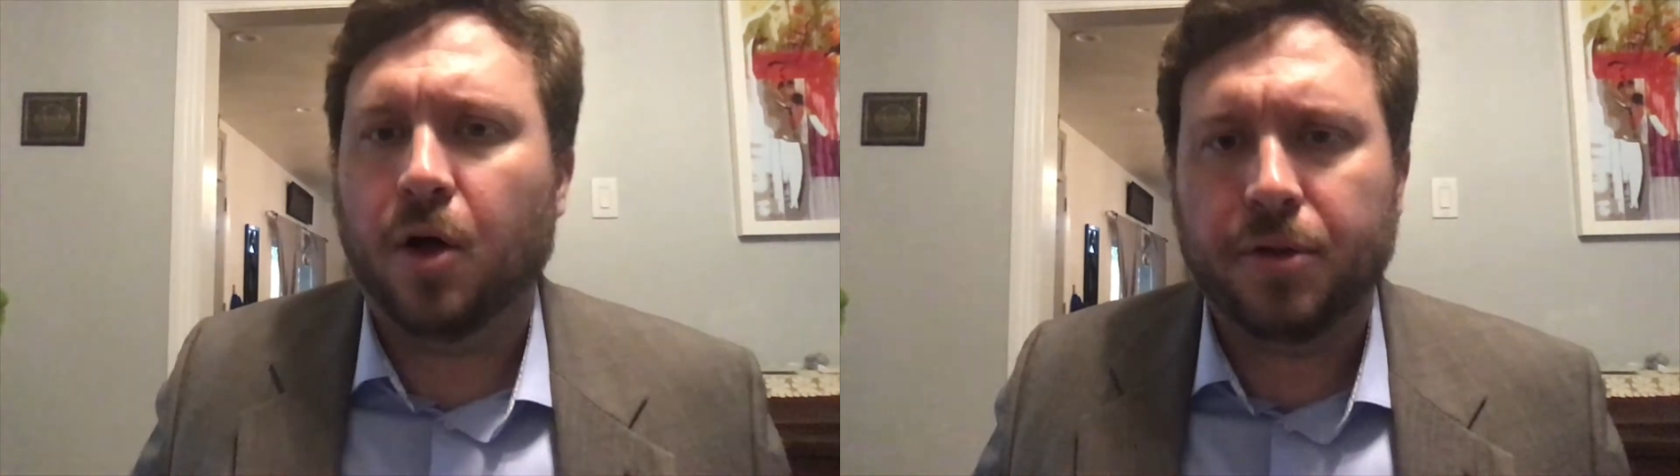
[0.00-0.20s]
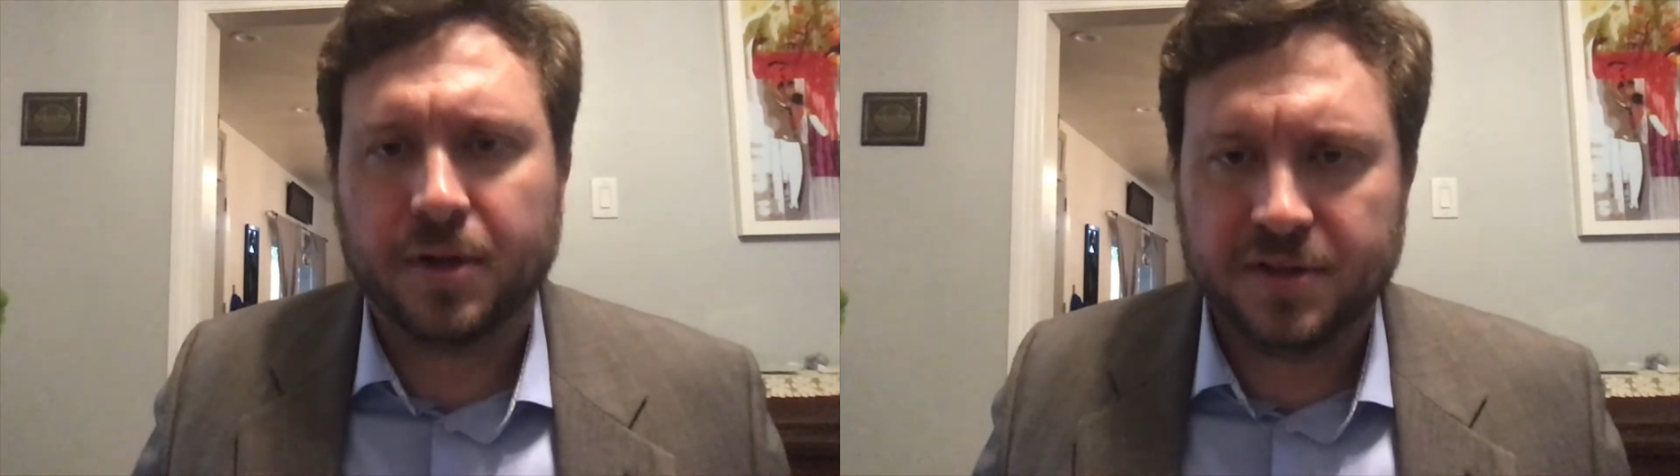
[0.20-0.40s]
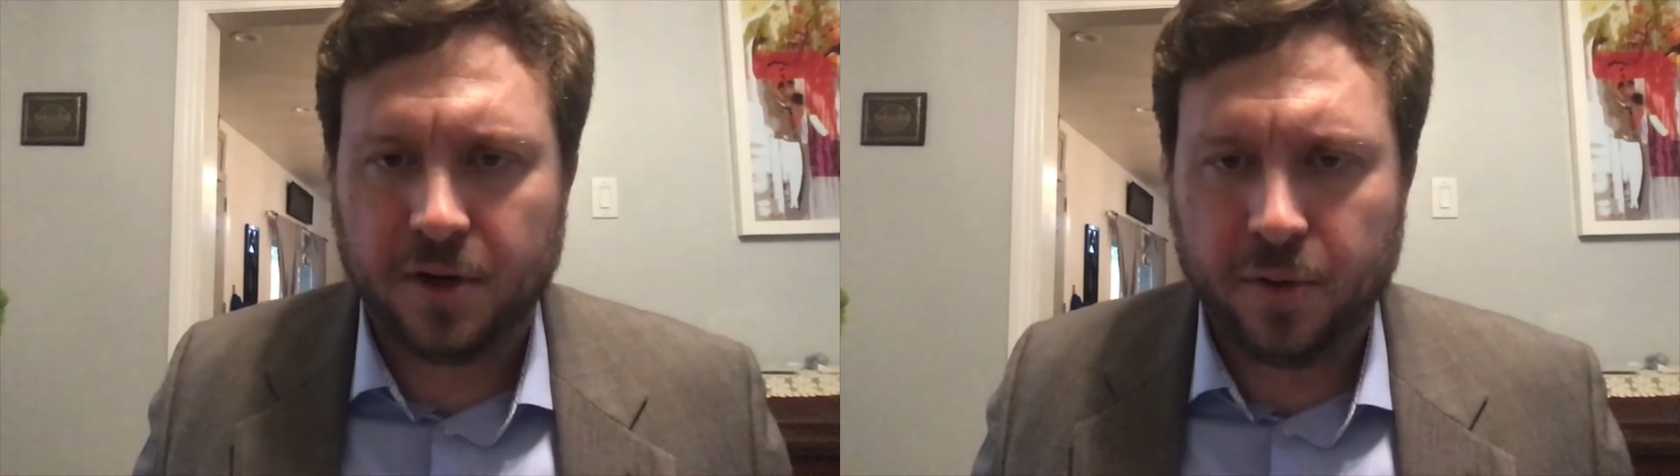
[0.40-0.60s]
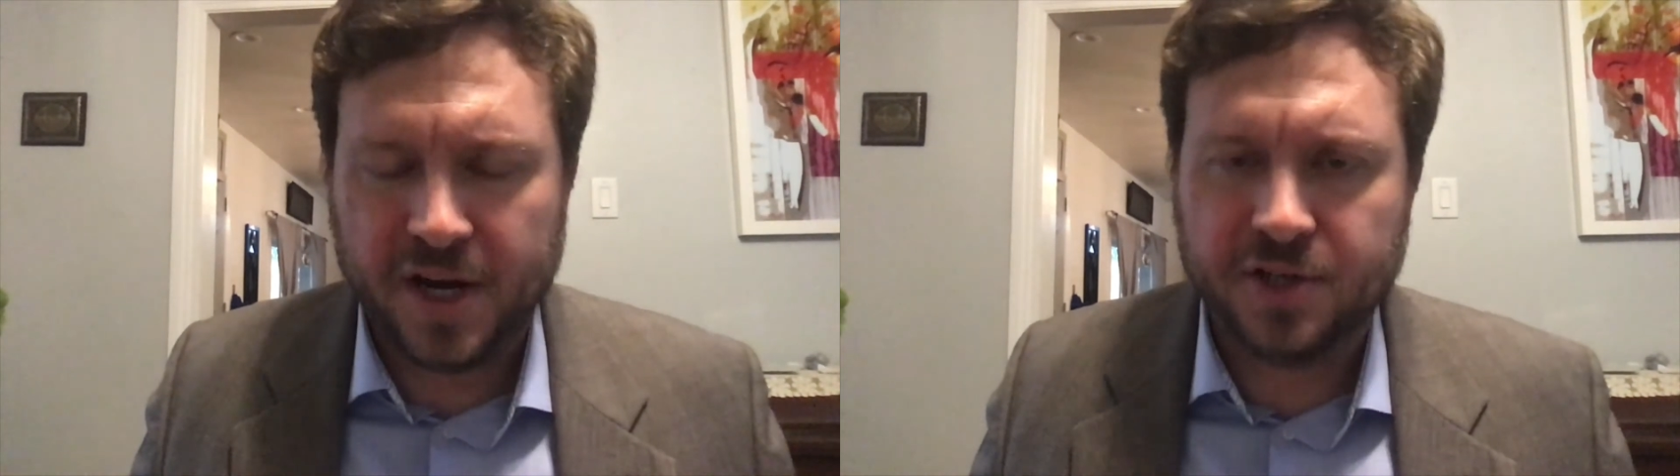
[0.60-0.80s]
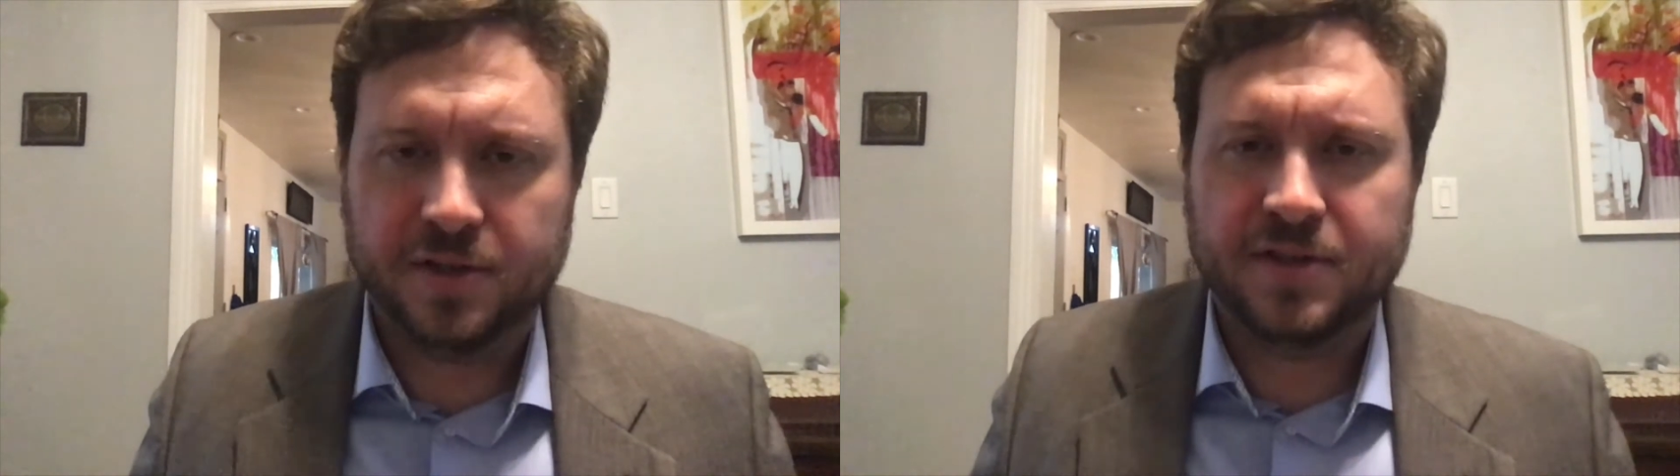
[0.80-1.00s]
health
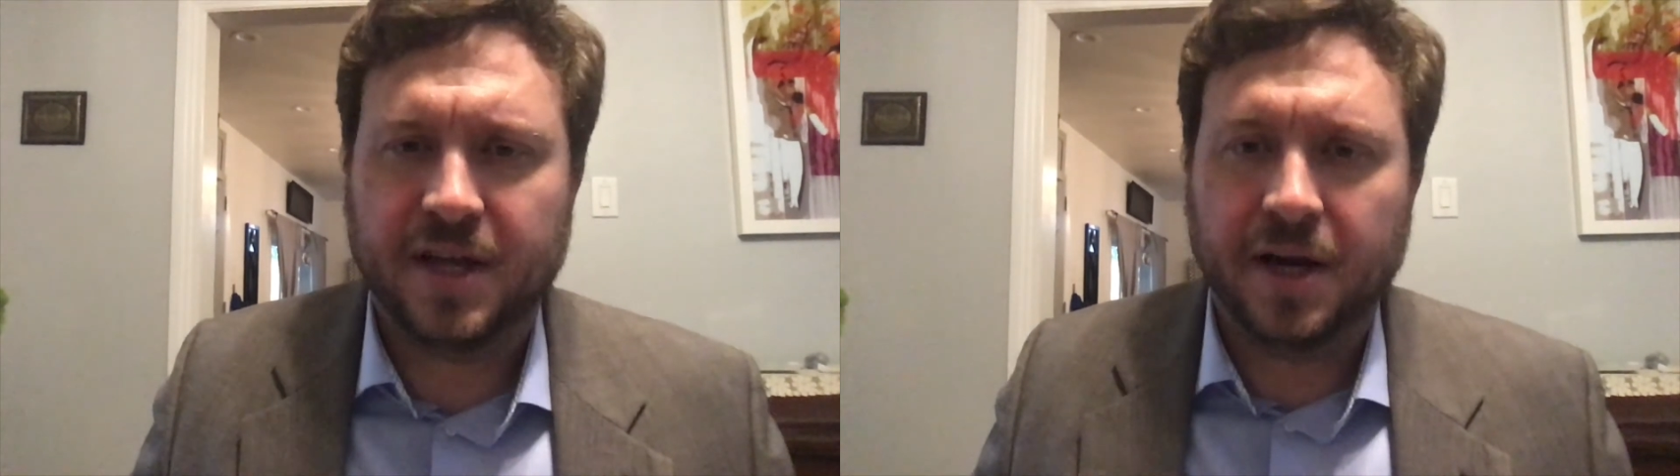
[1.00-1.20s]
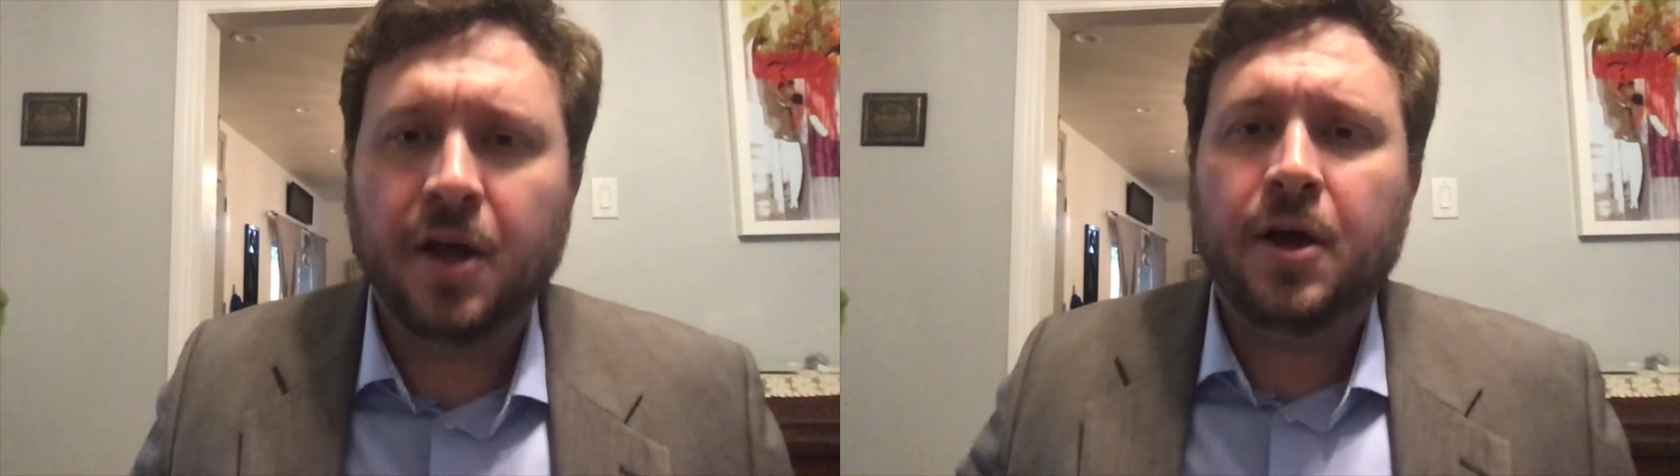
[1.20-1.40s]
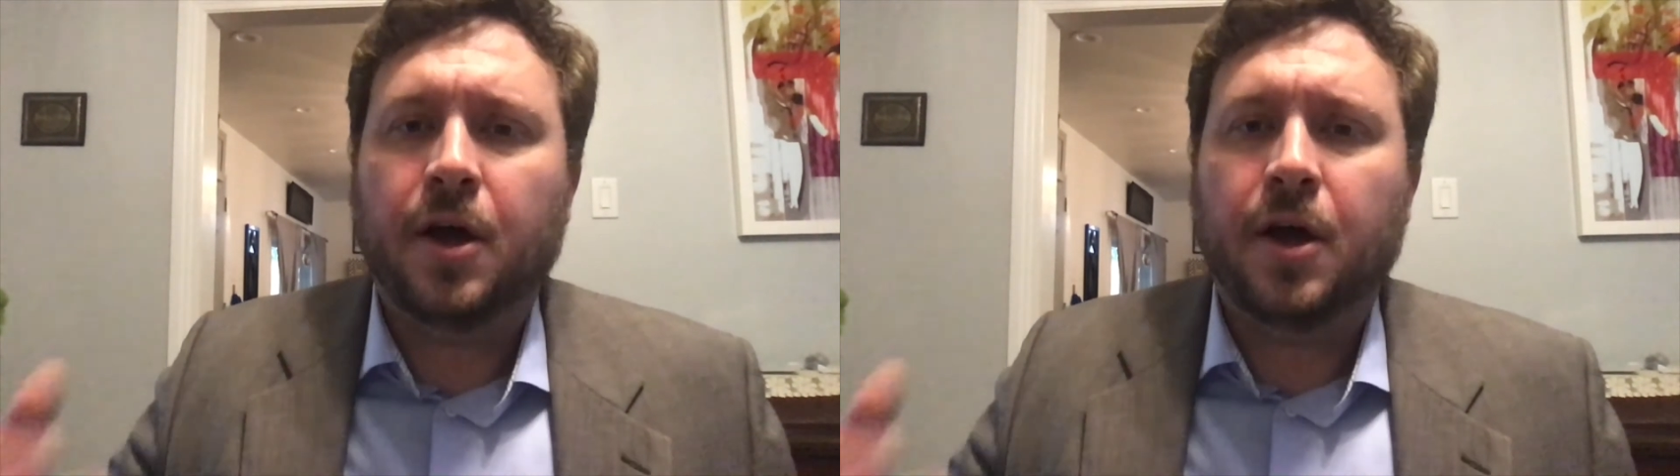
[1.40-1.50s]
considerations, saying,